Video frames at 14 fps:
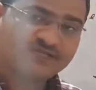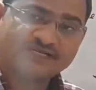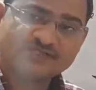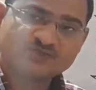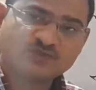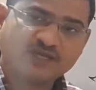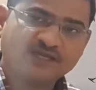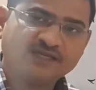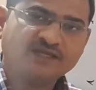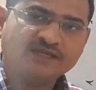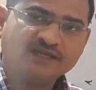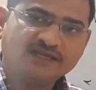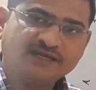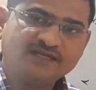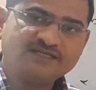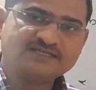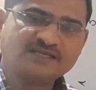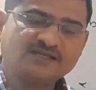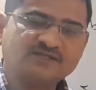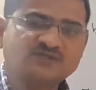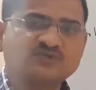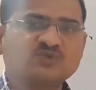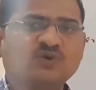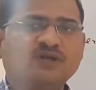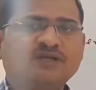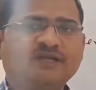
That's why it is also a